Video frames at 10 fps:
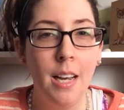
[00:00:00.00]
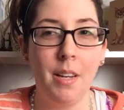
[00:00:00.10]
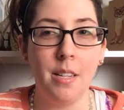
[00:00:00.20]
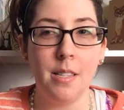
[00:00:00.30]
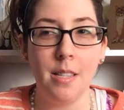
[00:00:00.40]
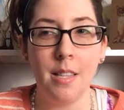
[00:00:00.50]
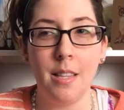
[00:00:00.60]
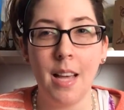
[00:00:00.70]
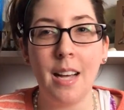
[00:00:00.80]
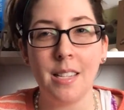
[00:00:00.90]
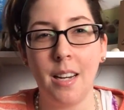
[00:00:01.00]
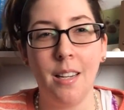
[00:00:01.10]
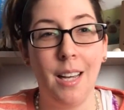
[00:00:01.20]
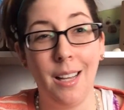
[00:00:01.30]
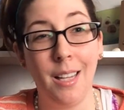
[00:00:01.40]
because that's kind
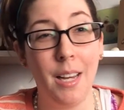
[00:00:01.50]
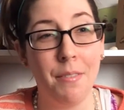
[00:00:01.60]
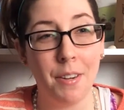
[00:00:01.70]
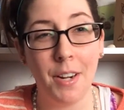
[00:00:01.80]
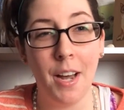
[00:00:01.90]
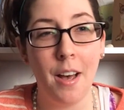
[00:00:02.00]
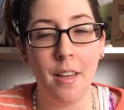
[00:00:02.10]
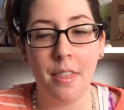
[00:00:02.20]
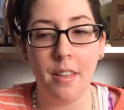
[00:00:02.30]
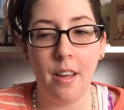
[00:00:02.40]
of like life or death,